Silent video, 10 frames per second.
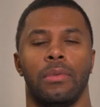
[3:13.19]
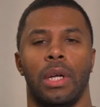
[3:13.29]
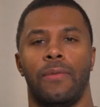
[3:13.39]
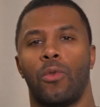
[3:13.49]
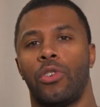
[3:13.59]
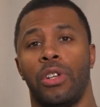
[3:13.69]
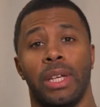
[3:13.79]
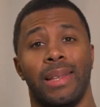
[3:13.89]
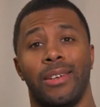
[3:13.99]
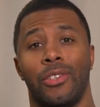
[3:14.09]

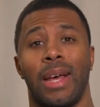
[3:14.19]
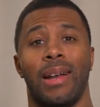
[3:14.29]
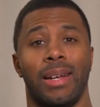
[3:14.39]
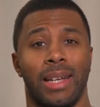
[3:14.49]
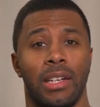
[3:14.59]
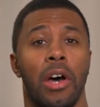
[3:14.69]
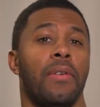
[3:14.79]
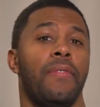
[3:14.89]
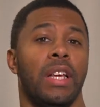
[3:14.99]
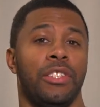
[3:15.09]
Unfortunately, there's not a ton
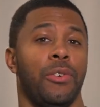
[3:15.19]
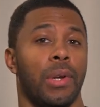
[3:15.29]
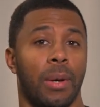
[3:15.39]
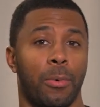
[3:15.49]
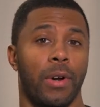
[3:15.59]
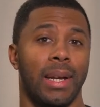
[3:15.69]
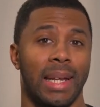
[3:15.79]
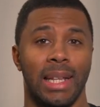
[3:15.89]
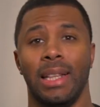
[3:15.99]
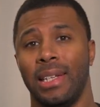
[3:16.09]
of things you can upgrade
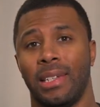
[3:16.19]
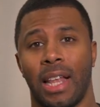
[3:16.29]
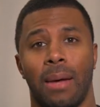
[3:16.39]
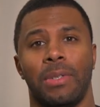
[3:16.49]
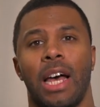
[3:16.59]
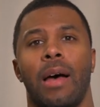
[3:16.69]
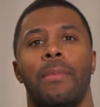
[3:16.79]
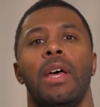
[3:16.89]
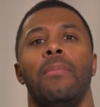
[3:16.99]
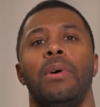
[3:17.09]
in this
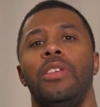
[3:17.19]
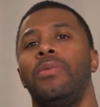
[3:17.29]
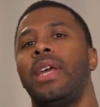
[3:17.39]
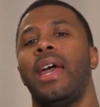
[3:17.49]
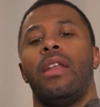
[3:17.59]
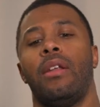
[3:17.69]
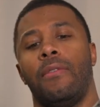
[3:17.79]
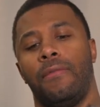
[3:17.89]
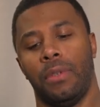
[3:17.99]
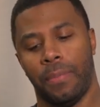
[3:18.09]
laptop, but you can
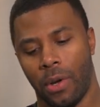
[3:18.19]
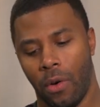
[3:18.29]
flip it